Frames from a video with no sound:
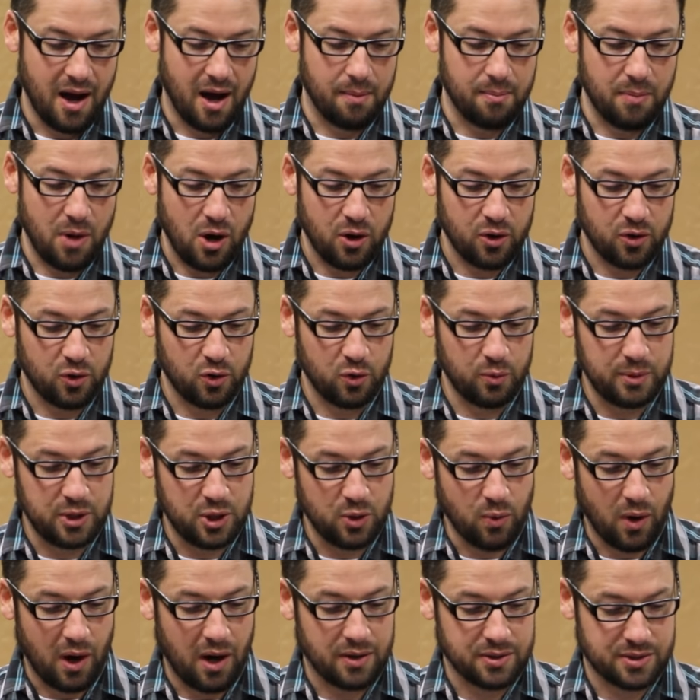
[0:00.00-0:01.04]
among whom
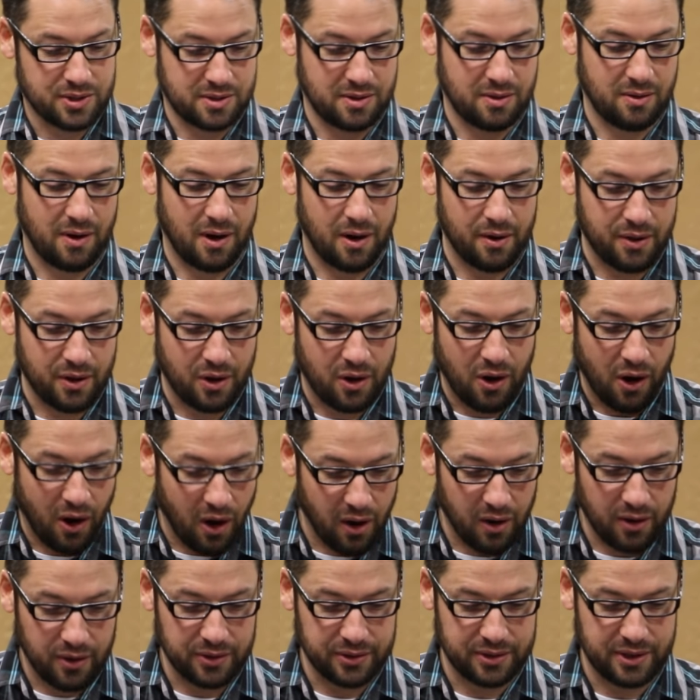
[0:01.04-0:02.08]
you also are the
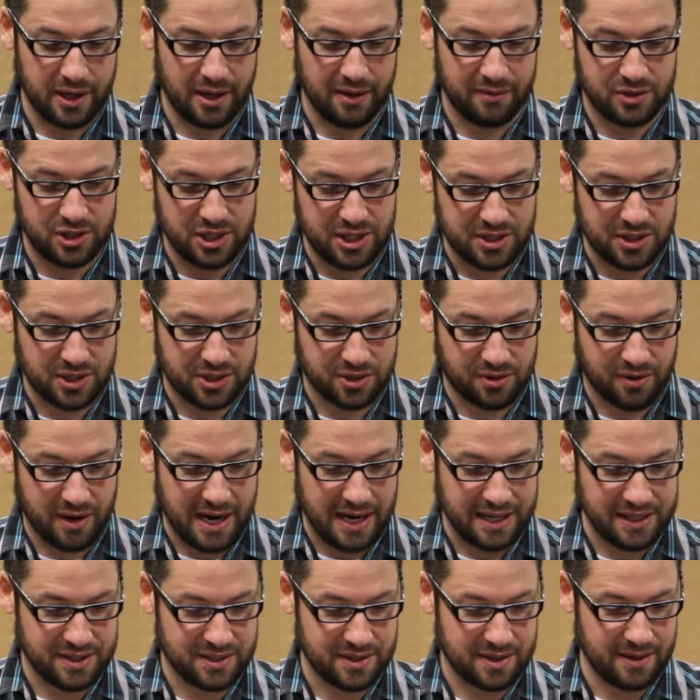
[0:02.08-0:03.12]
called of Jesus
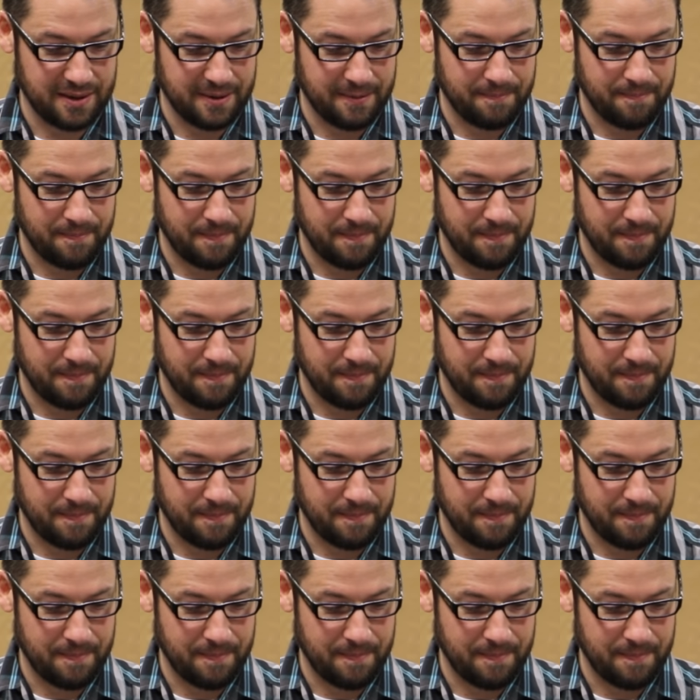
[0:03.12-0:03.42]
Christ.